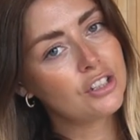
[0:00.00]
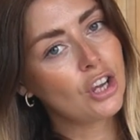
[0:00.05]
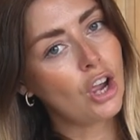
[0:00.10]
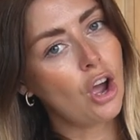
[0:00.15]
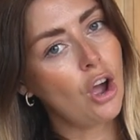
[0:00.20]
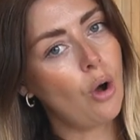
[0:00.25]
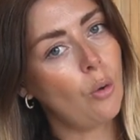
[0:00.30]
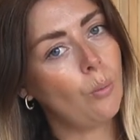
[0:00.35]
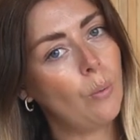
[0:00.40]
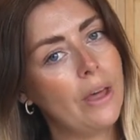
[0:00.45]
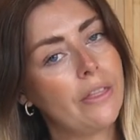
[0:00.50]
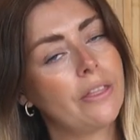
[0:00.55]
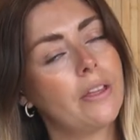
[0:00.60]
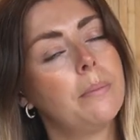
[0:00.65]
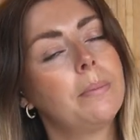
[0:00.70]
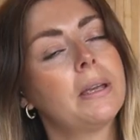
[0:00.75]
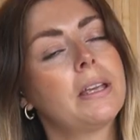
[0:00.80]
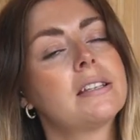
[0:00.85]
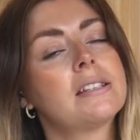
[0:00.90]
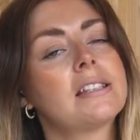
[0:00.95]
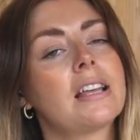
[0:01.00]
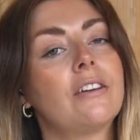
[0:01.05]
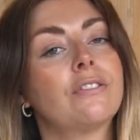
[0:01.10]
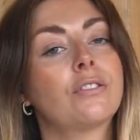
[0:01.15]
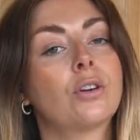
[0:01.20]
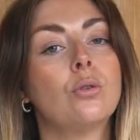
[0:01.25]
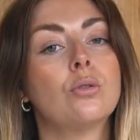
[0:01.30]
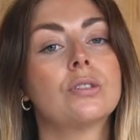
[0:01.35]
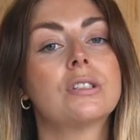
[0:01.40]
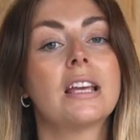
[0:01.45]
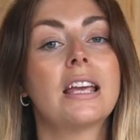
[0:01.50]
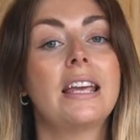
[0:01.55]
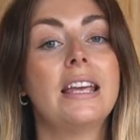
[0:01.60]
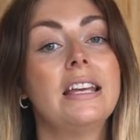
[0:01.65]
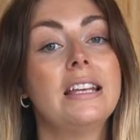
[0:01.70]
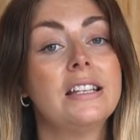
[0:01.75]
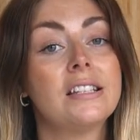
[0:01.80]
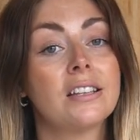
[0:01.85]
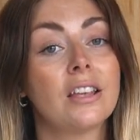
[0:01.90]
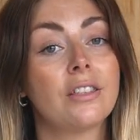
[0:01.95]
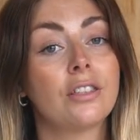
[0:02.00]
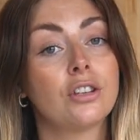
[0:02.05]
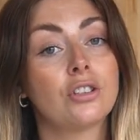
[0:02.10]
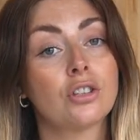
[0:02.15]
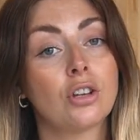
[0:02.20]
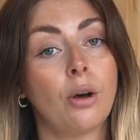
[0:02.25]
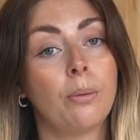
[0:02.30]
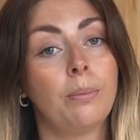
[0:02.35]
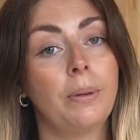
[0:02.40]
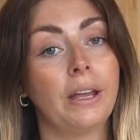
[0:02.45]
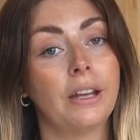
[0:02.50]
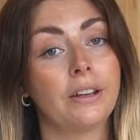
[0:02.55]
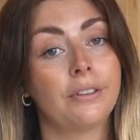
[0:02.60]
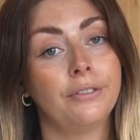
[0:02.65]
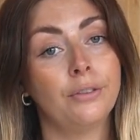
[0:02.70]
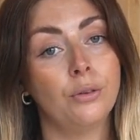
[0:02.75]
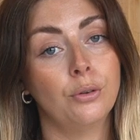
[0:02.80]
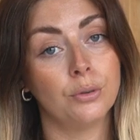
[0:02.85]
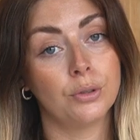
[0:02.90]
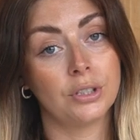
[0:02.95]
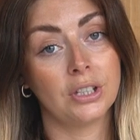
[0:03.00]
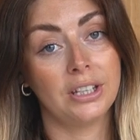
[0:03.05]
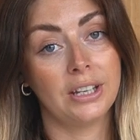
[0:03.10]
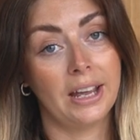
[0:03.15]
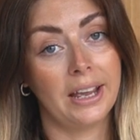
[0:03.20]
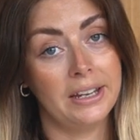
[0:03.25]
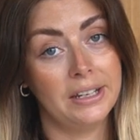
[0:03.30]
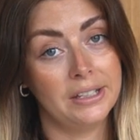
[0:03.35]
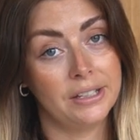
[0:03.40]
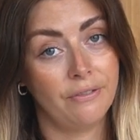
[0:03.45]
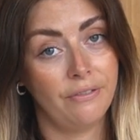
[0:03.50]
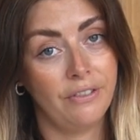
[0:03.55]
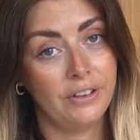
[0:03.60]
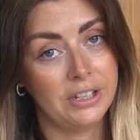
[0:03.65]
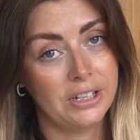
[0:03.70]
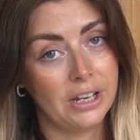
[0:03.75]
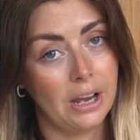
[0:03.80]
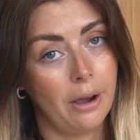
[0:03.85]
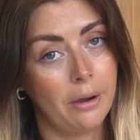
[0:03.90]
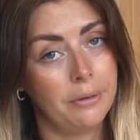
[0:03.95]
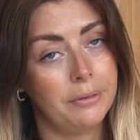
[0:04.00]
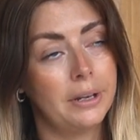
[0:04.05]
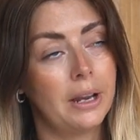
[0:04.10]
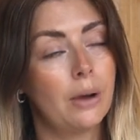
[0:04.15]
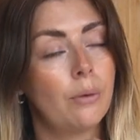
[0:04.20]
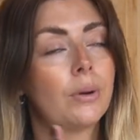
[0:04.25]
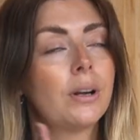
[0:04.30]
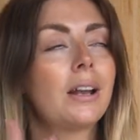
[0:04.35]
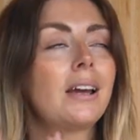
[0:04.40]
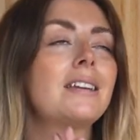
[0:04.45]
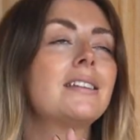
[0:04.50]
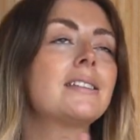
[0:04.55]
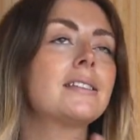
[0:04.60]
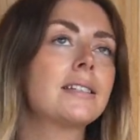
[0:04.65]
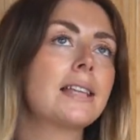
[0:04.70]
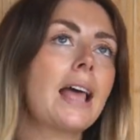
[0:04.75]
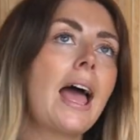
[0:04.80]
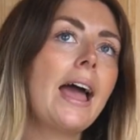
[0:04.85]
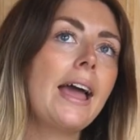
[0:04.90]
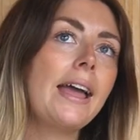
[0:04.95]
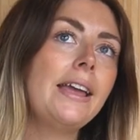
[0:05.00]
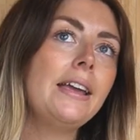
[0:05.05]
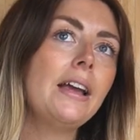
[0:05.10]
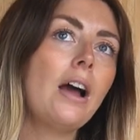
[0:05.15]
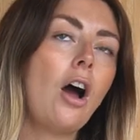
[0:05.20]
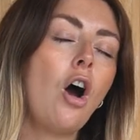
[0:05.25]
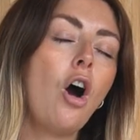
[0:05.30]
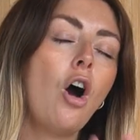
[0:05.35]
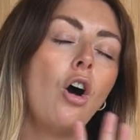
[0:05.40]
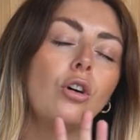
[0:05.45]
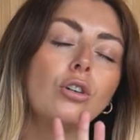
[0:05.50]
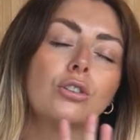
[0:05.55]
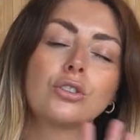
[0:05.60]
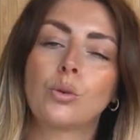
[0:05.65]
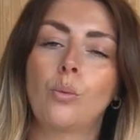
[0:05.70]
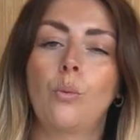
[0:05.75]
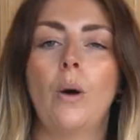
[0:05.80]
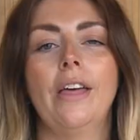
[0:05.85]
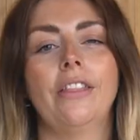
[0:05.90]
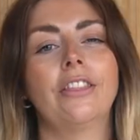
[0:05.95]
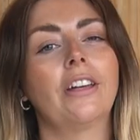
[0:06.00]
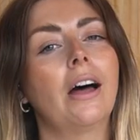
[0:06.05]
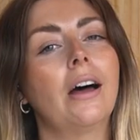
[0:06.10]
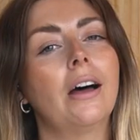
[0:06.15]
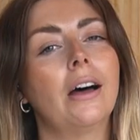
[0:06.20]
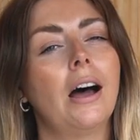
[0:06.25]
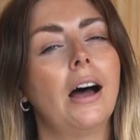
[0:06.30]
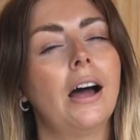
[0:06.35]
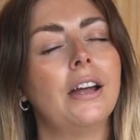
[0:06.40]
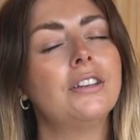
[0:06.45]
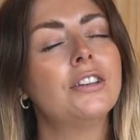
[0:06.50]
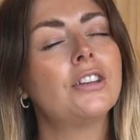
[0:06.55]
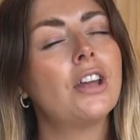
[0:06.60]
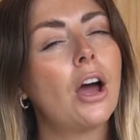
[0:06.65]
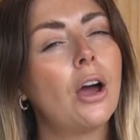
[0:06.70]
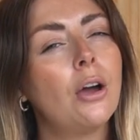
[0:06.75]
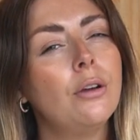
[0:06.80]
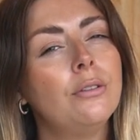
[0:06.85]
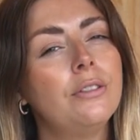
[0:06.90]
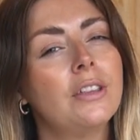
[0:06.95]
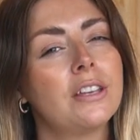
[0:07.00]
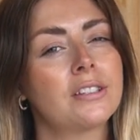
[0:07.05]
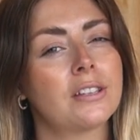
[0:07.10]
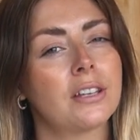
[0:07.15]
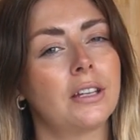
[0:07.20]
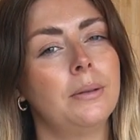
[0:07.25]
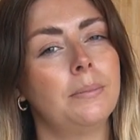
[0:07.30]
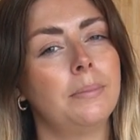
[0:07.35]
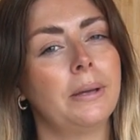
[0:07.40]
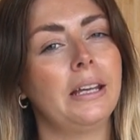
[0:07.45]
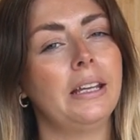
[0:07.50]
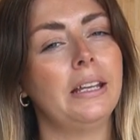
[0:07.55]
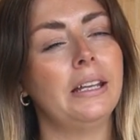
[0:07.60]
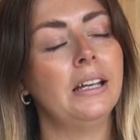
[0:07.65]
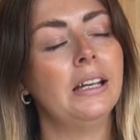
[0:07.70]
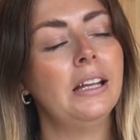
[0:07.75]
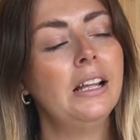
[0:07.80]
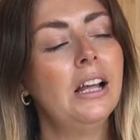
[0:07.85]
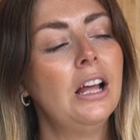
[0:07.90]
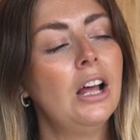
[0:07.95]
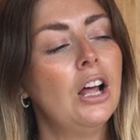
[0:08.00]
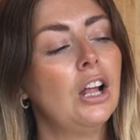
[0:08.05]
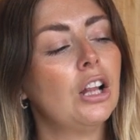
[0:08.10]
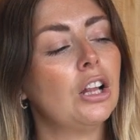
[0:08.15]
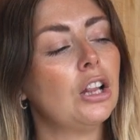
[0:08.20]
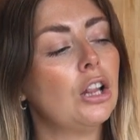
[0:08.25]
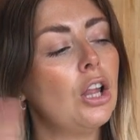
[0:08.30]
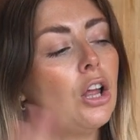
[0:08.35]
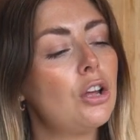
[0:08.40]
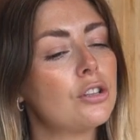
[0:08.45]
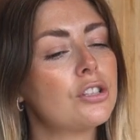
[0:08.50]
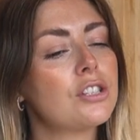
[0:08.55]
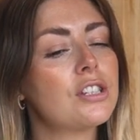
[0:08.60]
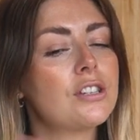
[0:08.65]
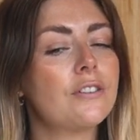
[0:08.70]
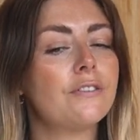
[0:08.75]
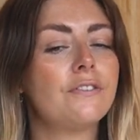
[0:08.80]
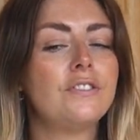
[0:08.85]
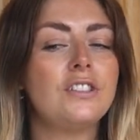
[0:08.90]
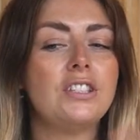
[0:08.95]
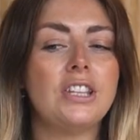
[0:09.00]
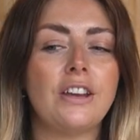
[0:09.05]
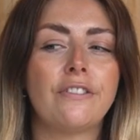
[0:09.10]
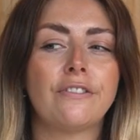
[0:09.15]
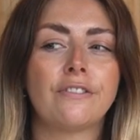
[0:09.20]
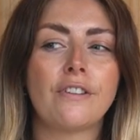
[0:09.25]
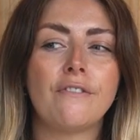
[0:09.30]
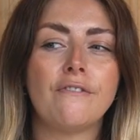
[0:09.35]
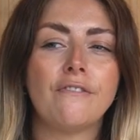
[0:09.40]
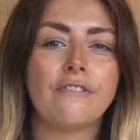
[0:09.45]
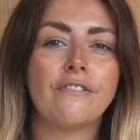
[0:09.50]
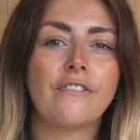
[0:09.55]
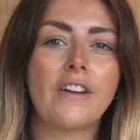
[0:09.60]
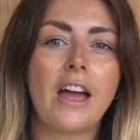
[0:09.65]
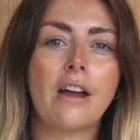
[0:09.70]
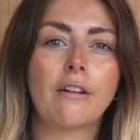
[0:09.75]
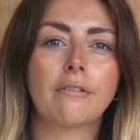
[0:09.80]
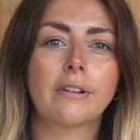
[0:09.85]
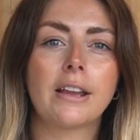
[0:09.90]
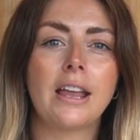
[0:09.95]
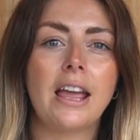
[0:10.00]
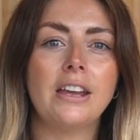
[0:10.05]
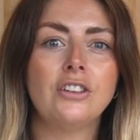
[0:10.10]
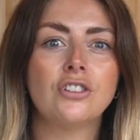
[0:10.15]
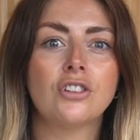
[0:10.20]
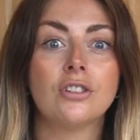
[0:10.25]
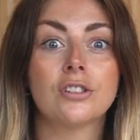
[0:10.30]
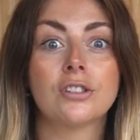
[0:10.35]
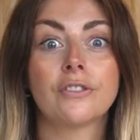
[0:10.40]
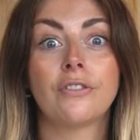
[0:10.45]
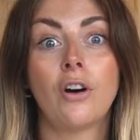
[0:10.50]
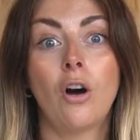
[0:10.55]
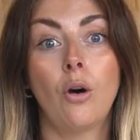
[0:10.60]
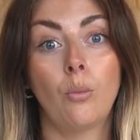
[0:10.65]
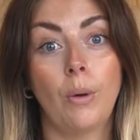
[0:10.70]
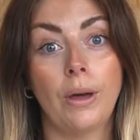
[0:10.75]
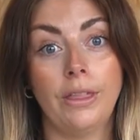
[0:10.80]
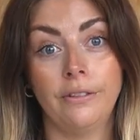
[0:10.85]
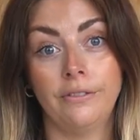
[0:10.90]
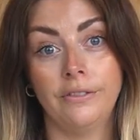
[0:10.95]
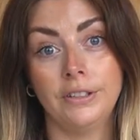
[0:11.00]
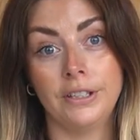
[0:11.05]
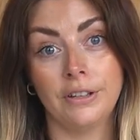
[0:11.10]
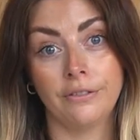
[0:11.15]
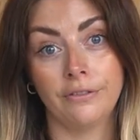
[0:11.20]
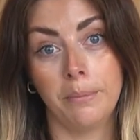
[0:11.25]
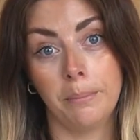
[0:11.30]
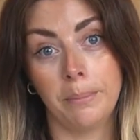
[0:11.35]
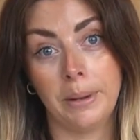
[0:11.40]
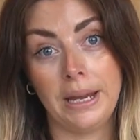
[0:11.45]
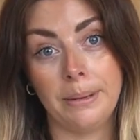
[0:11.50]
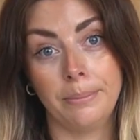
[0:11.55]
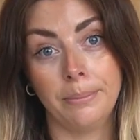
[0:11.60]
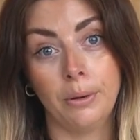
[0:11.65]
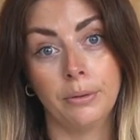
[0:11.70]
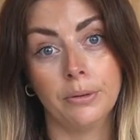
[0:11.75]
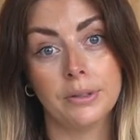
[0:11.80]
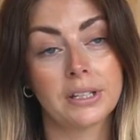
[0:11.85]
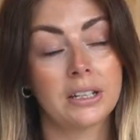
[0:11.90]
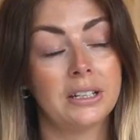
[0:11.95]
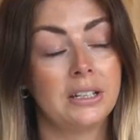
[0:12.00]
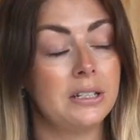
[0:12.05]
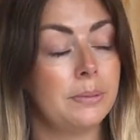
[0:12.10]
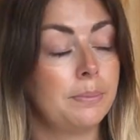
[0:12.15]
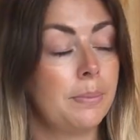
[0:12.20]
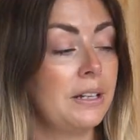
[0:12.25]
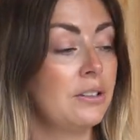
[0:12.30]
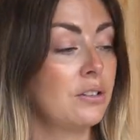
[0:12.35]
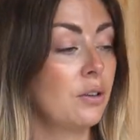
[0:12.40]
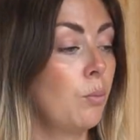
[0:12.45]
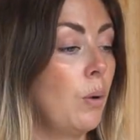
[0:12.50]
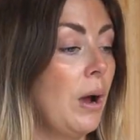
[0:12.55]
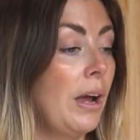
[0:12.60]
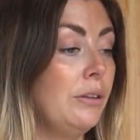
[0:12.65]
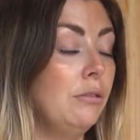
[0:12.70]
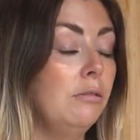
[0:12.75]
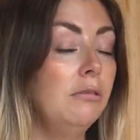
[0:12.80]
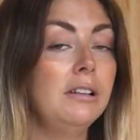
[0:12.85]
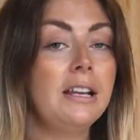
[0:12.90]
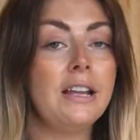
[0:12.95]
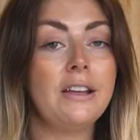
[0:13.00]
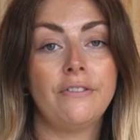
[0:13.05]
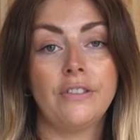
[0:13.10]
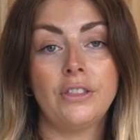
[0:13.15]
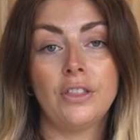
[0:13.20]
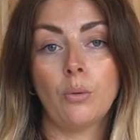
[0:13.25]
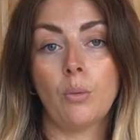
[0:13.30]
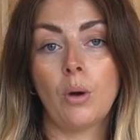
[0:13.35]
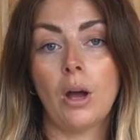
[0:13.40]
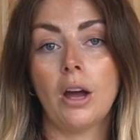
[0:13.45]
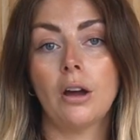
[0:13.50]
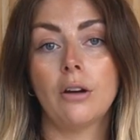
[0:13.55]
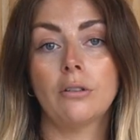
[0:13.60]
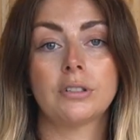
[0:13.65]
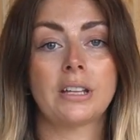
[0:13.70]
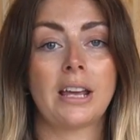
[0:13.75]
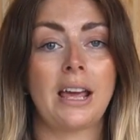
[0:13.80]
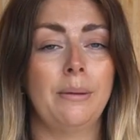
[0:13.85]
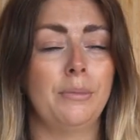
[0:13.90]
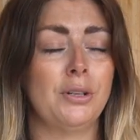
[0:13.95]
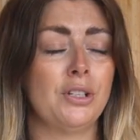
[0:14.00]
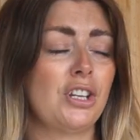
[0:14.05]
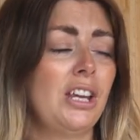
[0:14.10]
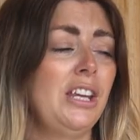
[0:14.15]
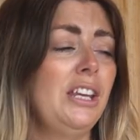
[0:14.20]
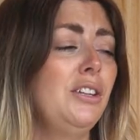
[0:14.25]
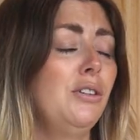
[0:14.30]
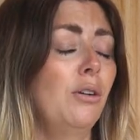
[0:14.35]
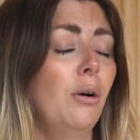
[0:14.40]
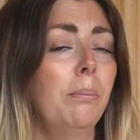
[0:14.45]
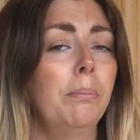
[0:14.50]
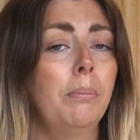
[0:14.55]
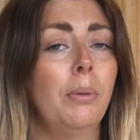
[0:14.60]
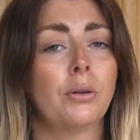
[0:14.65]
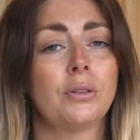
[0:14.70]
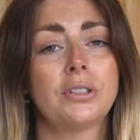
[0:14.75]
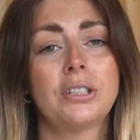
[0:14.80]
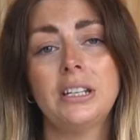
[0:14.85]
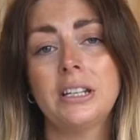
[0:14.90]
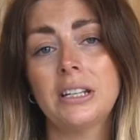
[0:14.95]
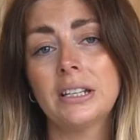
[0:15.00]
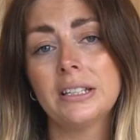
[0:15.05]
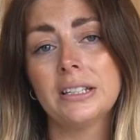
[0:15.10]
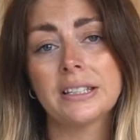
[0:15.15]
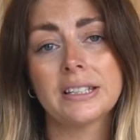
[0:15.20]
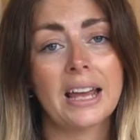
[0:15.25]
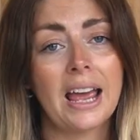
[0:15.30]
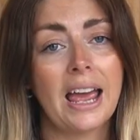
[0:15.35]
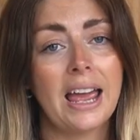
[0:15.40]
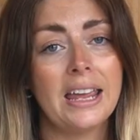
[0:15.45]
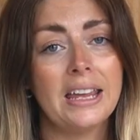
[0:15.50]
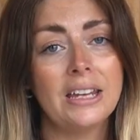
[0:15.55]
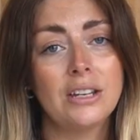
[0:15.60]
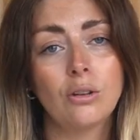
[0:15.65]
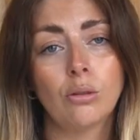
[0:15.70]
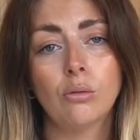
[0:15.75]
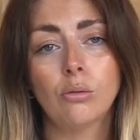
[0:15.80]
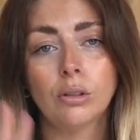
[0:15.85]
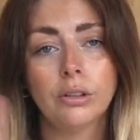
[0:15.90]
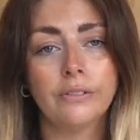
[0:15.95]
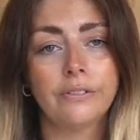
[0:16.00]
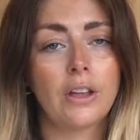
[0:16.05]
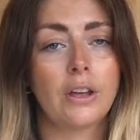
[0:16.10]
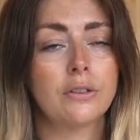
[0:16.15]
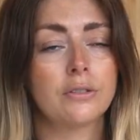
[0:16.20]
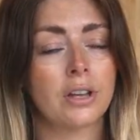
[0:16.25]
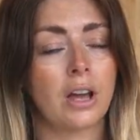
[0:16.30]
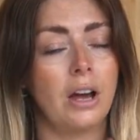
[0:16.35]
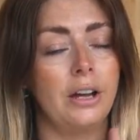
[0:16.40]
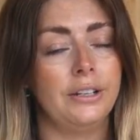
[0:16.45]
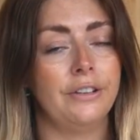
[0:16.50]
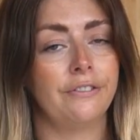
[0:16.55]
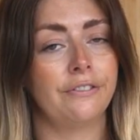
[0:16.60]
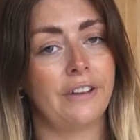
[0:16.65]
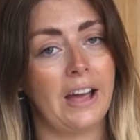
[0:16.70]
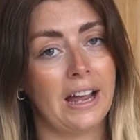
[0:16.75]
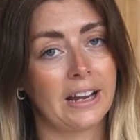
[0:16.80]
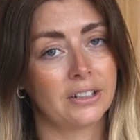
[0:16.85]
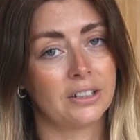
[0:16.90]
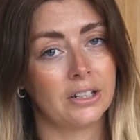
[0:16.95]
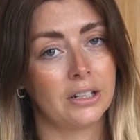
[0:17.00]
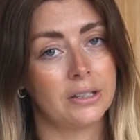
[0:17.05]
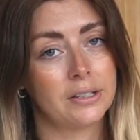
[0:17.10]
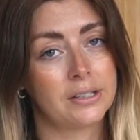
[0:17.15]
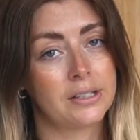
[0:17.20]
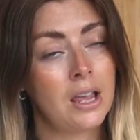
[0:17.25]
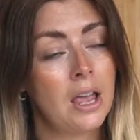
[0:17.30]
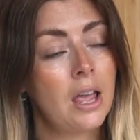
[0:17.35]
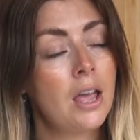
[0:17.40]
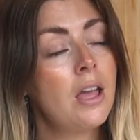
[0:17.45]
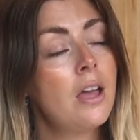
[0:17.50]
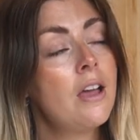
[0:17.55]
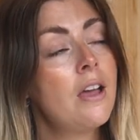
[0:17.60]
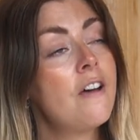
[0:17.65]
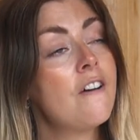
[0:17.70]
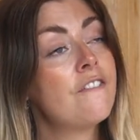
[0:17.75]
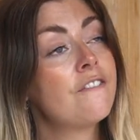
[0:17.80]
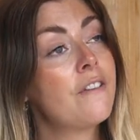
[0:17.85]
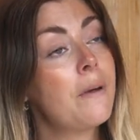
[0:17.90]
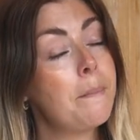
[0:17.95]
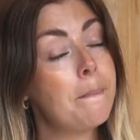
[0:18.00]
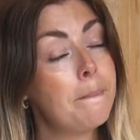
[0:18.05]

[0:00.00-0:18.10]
to hot weather, because that of course is the topic for today's video. Now, when I say hot weather, I know there's going to be lots of different variations of hot weather for different people. It's going to depend on where you live in the world, how much heat your body can take, all of those kind of factors. For